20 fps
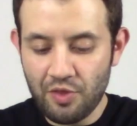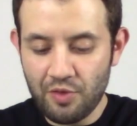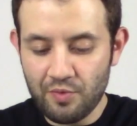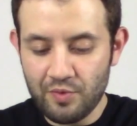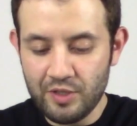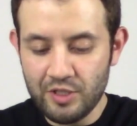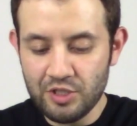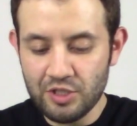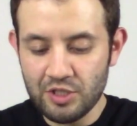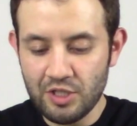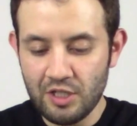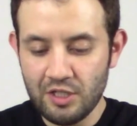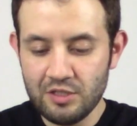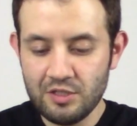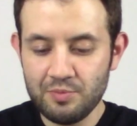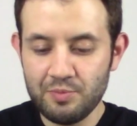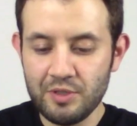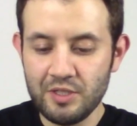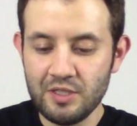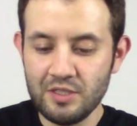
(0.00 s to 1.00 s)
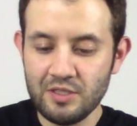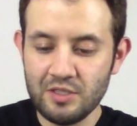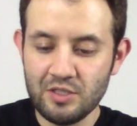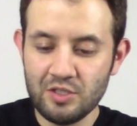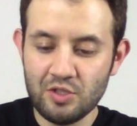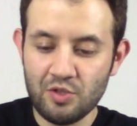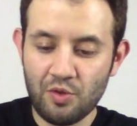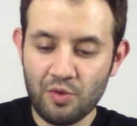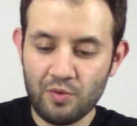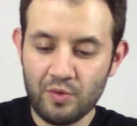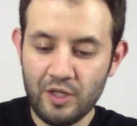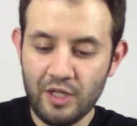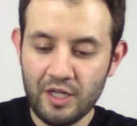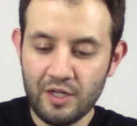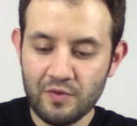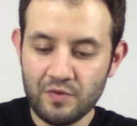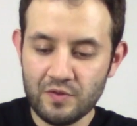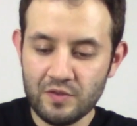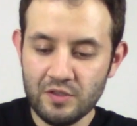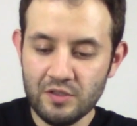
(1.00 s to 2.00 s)
Three shots because it's three
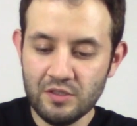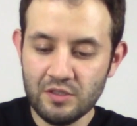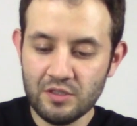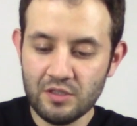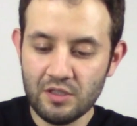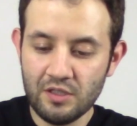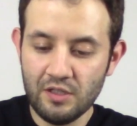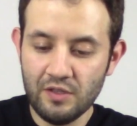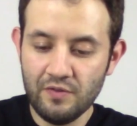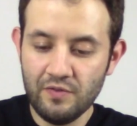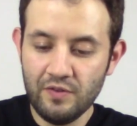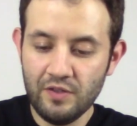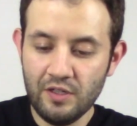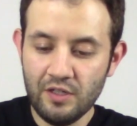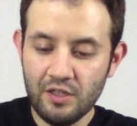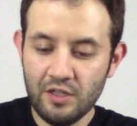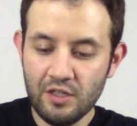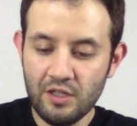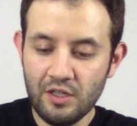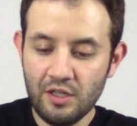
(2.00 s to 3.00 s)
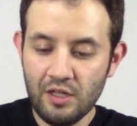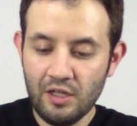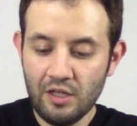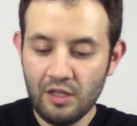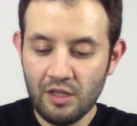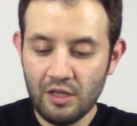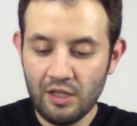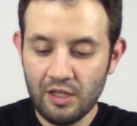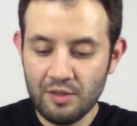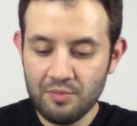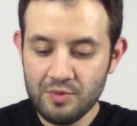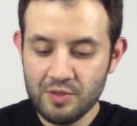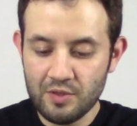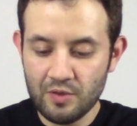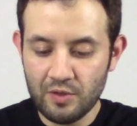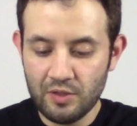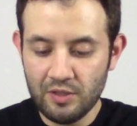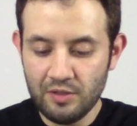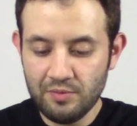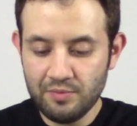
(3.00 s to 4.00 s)
ounces of lime
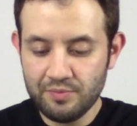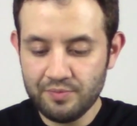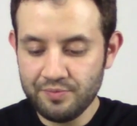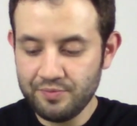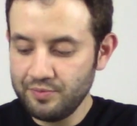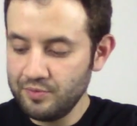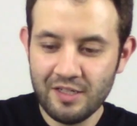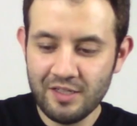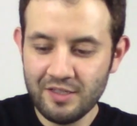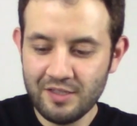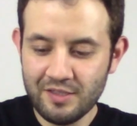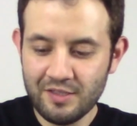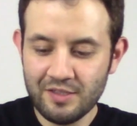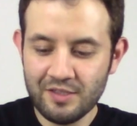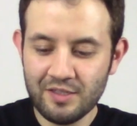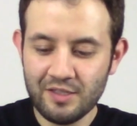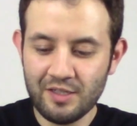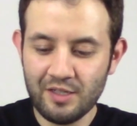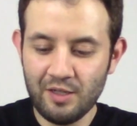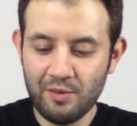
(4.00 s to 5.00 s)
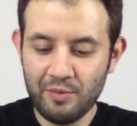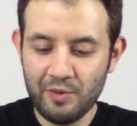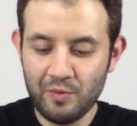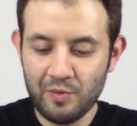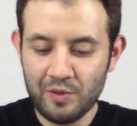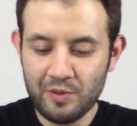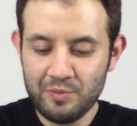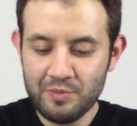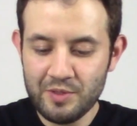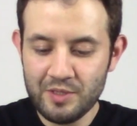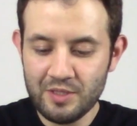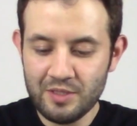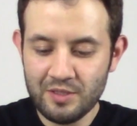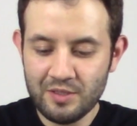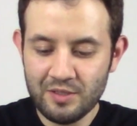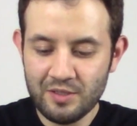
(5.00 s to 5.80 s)
soda, gummy worms.